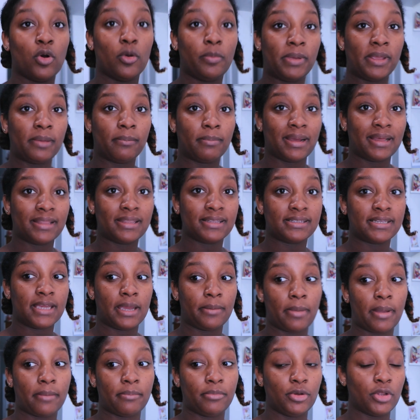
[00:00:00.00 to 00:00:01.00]
hoping by the
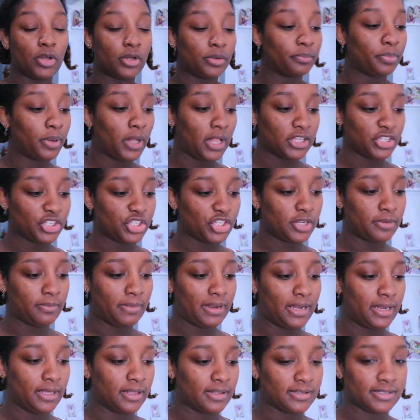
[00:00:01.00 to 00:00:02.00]
time I'm done polishing
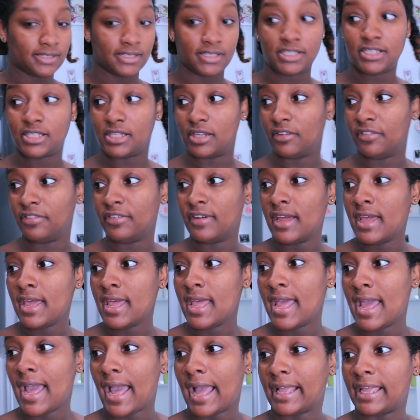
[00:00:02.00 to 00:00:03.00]
my nails and stuff,
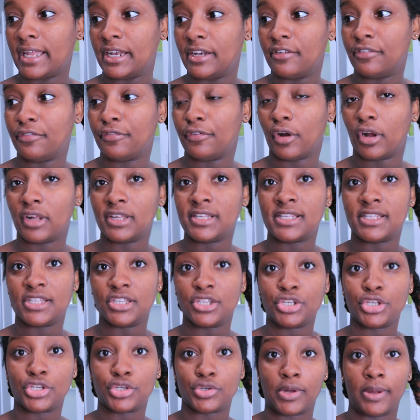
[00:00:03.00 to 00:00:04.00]
I can defrost the
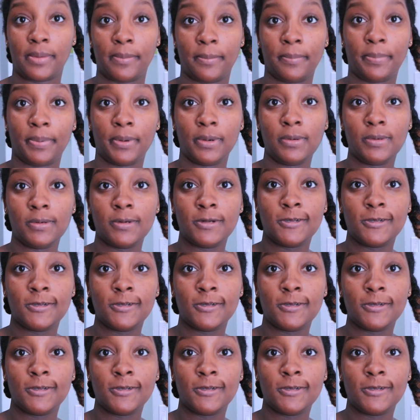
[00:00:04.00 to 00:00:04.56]
shrimp.